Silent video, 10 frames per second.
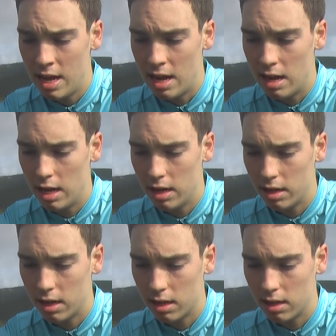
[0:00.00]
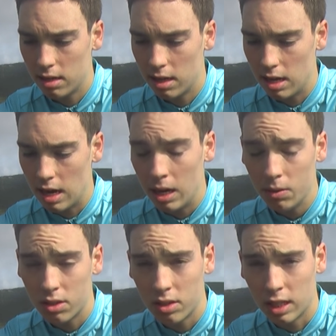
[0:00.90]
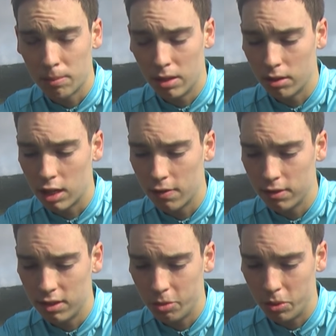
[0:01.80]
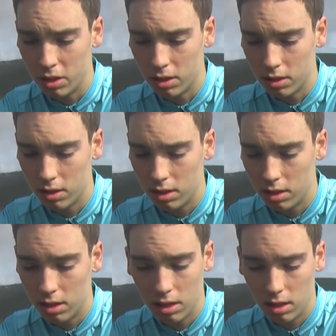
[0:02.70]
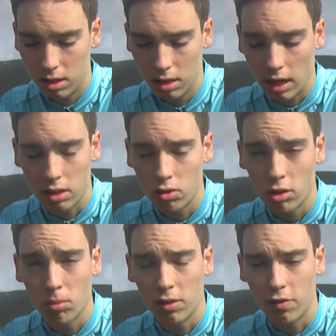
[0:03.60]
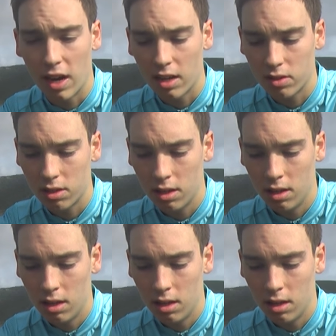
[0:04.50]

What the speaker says: and I would say that my recovery has been extremely fast.